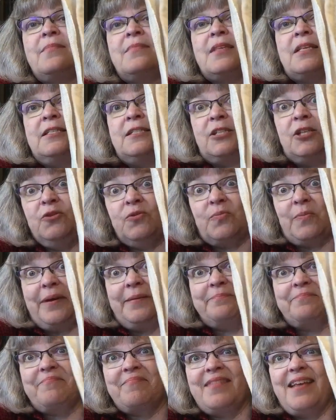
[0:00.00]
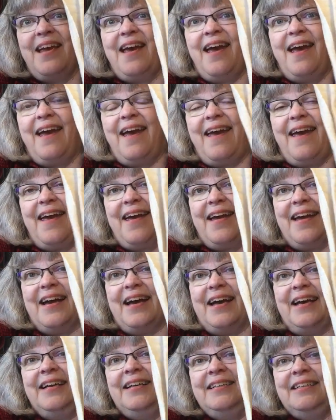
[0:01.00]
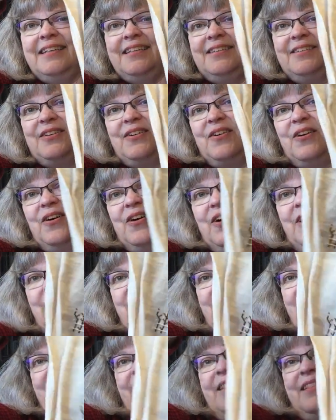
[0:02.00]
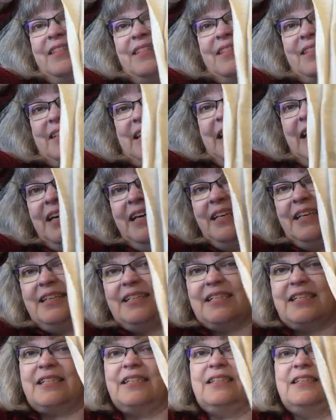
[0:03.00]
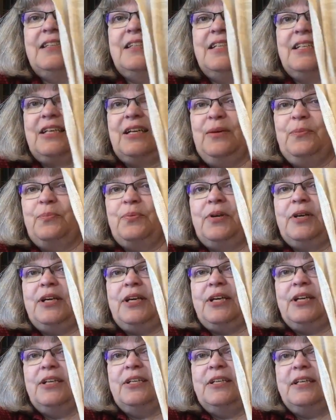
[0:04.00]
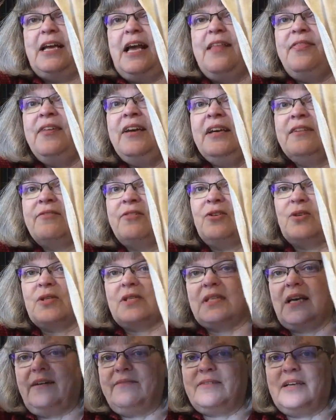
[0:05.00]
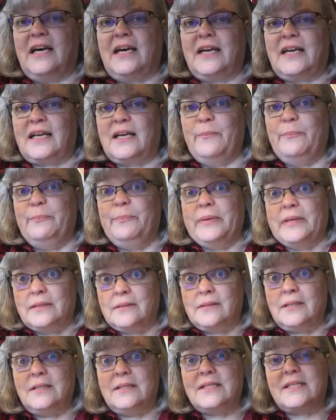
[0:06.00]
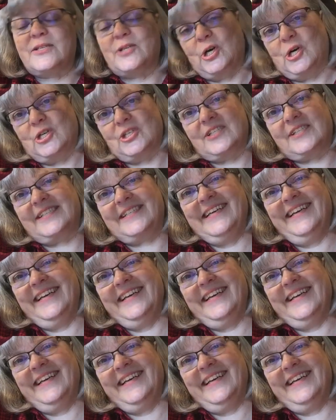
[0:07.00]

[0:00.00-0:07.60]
excuse me. And that is looking pretty good. And then of course I've got a gabillion stars